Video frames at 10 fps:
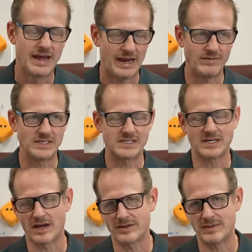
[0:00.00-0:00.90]
Having this
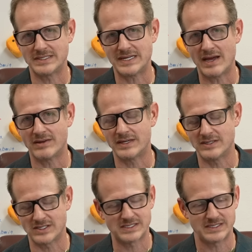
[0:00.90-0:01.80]
other mentality
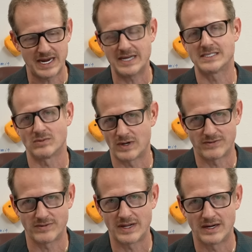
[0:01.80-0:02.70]
just takes away
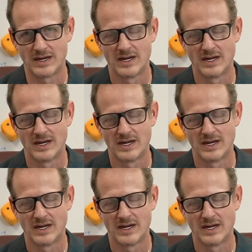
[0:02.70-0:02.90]
from that.